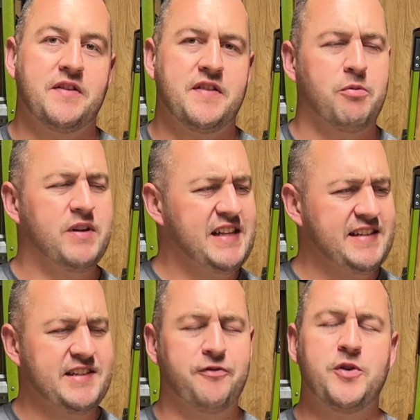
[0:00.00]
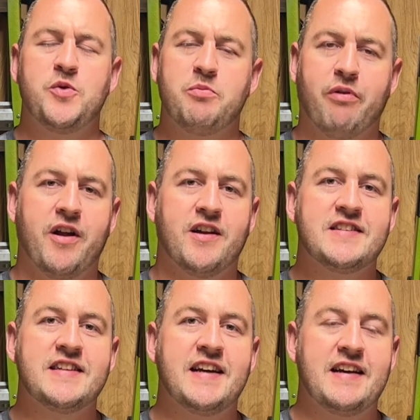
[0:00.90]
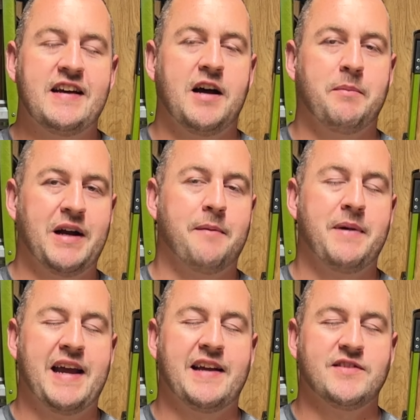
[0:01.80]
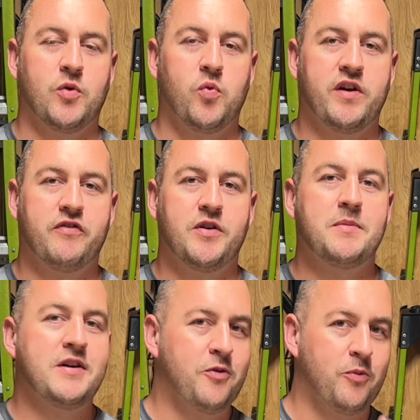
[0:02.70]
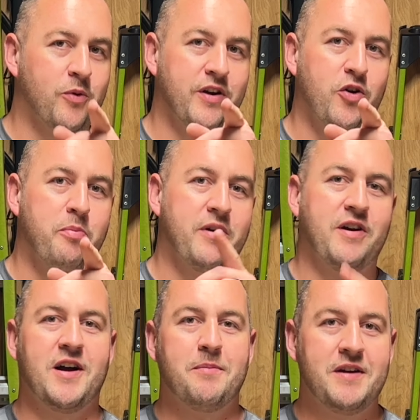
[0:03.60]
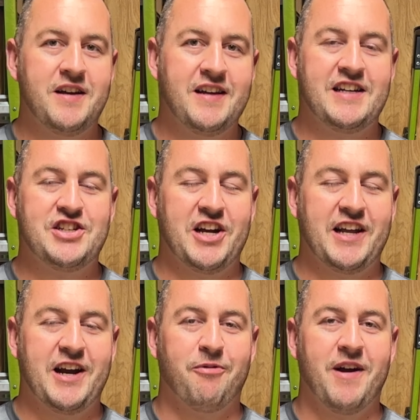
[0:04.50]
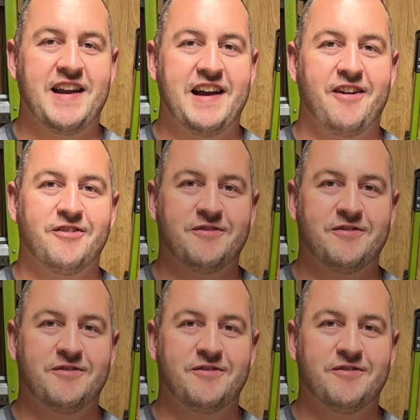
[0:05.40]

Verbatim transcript: They released a few new products. Um, I got my hands on one of them. We're gonna open it up and check it out right now.